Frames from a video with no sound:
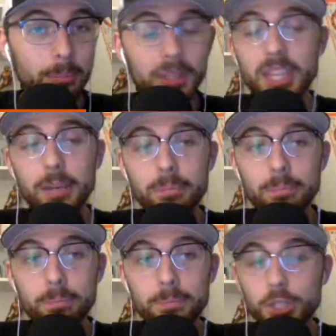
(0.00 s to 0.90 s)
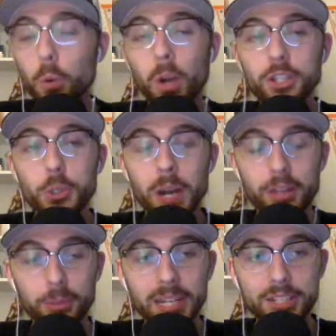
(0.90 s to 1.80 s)
but they still won 2 out
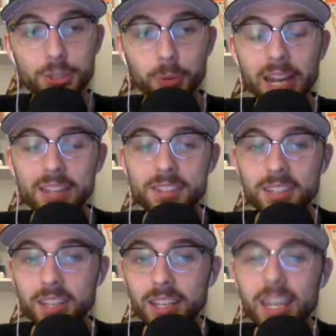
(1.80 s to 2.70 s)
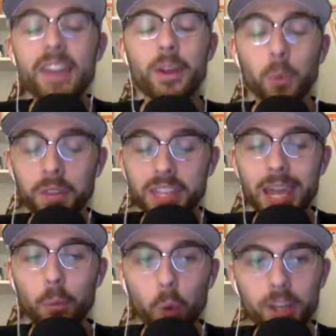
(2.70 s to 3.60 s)
of 3 against the Rays. Yeah, they won the
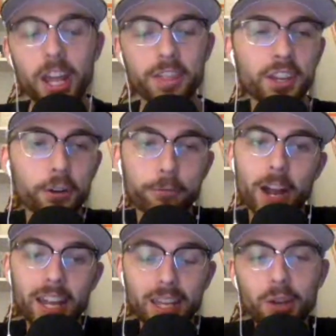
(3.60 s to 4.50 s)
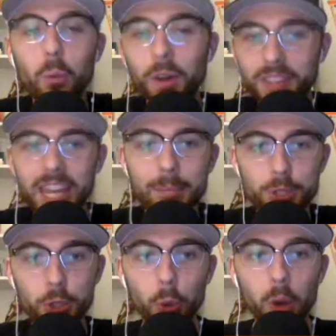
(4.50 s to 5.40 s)
game 1-0 on Friday, won the game
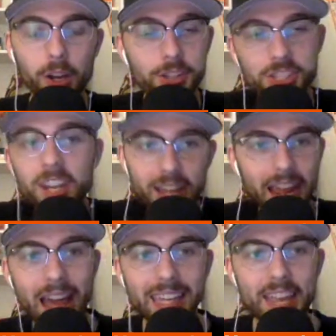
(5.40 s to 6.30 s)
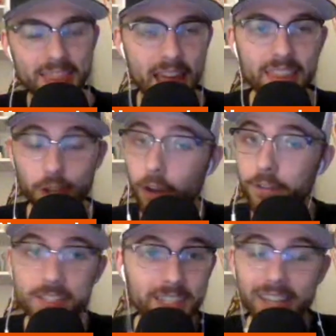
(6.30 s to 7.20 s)
2-1 on Sunday. I get that. The
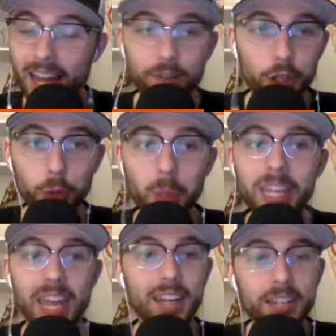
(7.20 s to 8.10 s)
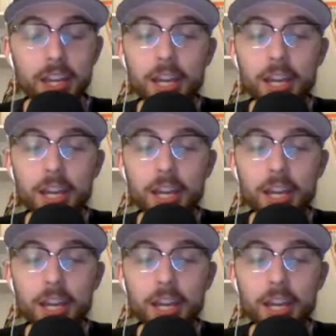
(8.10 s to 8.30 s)
offense did not have a good weekend,